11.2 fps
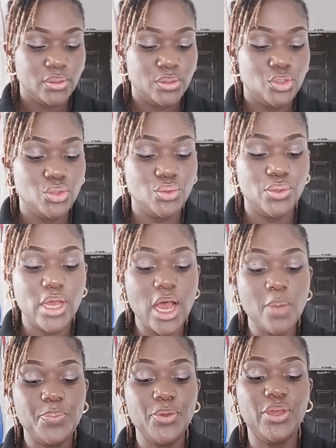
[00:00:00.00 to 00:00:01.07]
help
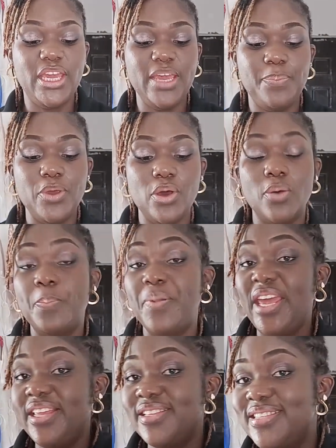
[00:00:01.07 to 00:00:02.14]
you keep your
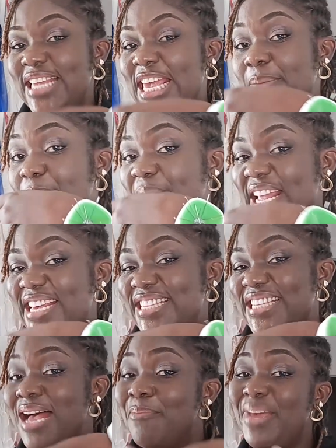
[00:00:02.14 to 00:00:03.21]
pins in place
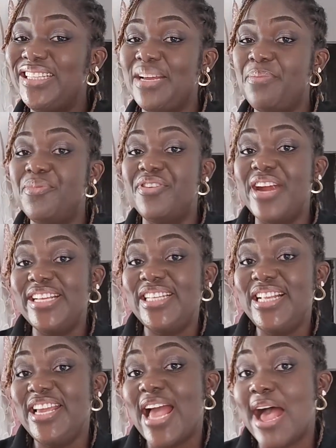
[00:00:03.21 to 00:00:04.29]
and make them
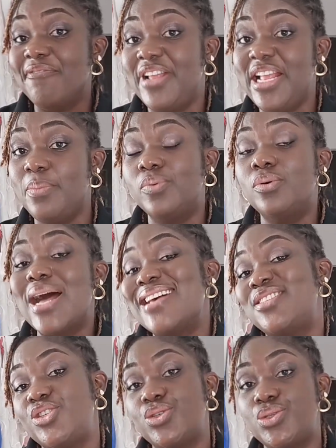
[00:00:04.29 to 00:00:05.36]
readily available as
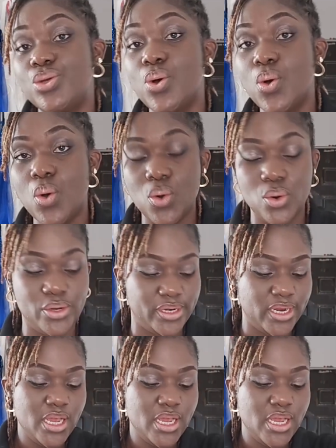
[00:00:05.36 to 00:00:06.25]
you sew on.